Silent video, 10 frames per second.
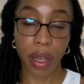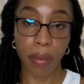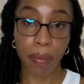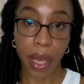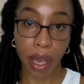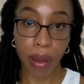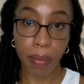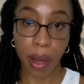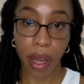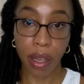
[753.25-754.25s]
makeup
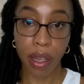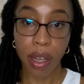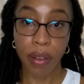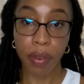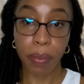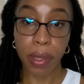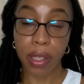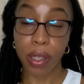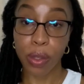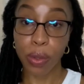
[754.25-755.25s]
bag for
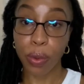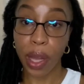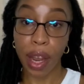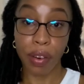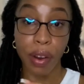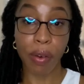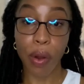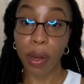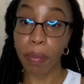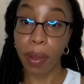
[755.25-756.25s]
persons who carry
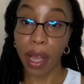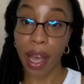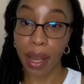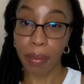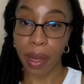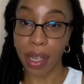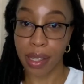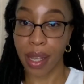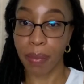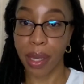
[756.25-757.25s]
around the big handbags
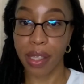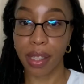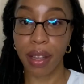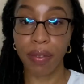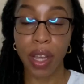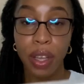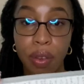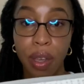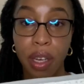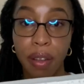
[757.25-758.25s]
like myself. You
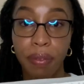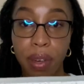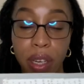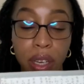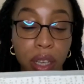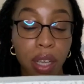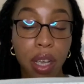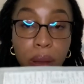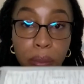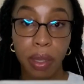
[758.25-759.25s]
can definitely
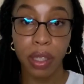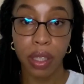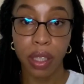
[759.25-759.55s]
put